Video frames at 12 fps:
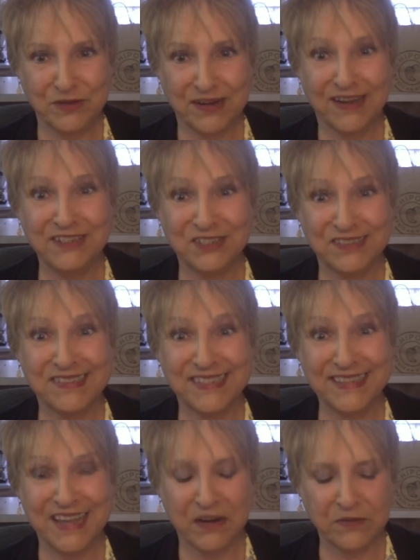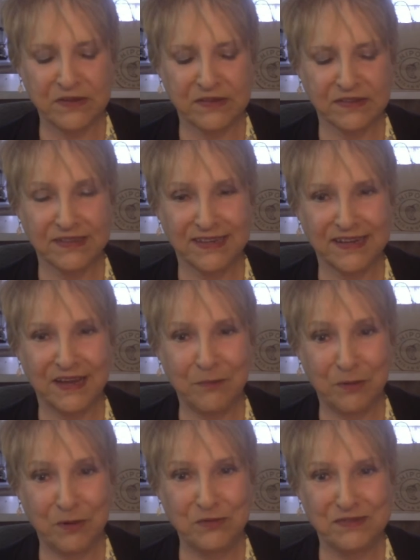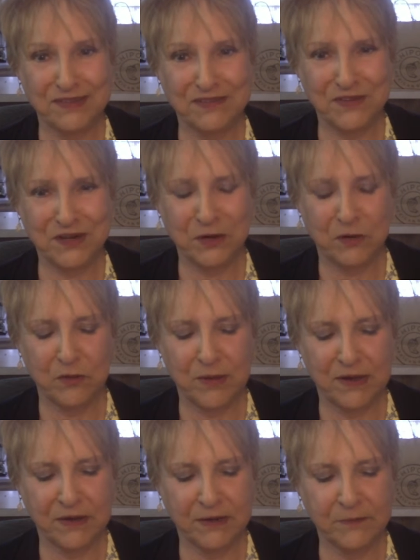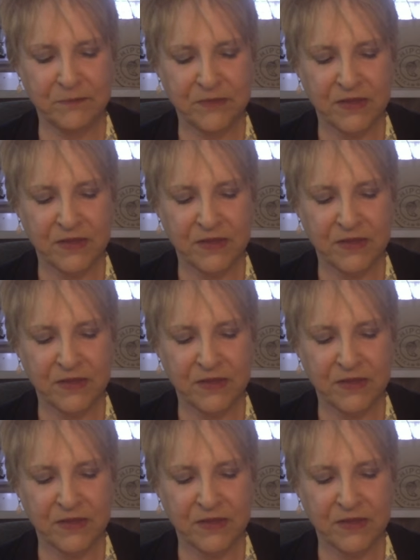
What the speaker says: And I just did that recently and I posted a video about it.